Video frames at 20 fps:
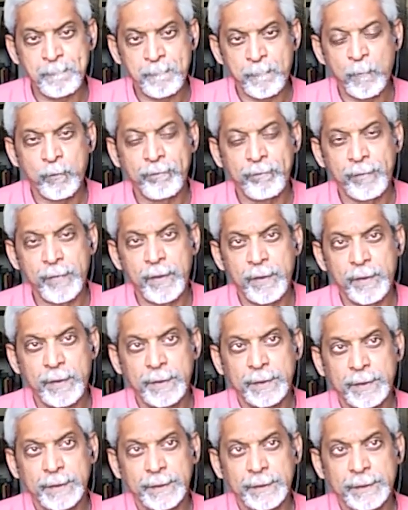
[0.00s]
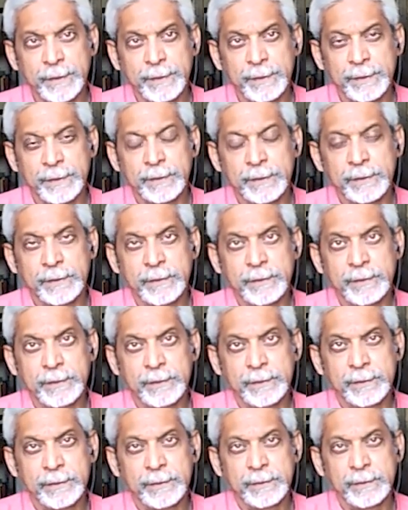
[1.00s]

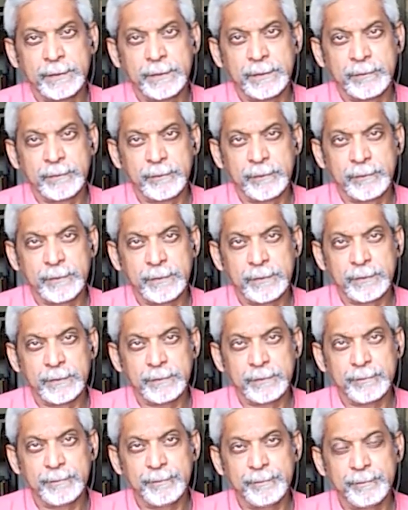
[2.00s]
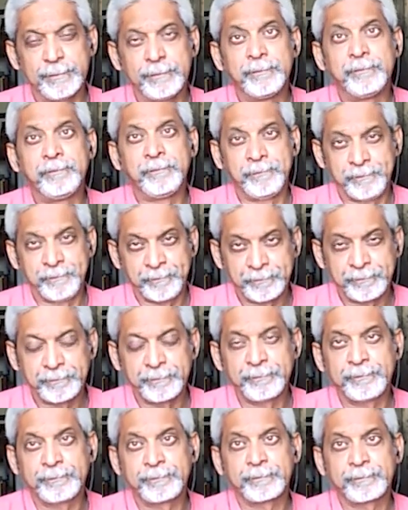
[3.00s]

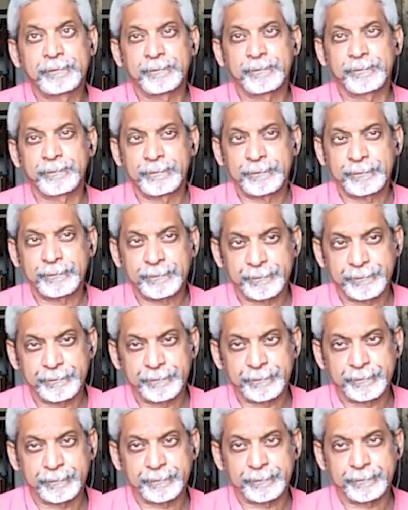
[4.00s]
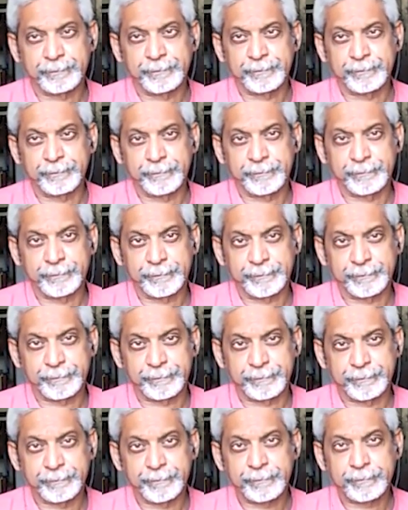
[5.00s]

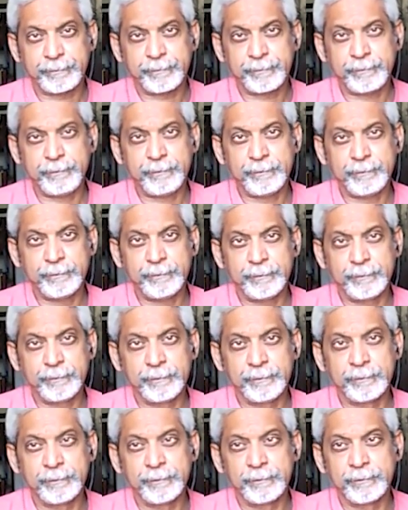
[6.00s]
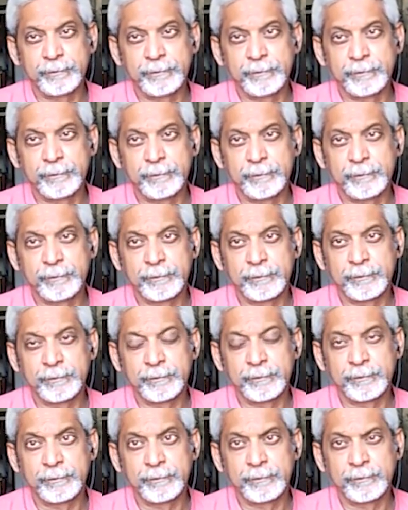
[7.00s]
No words are spoken by the person on screen.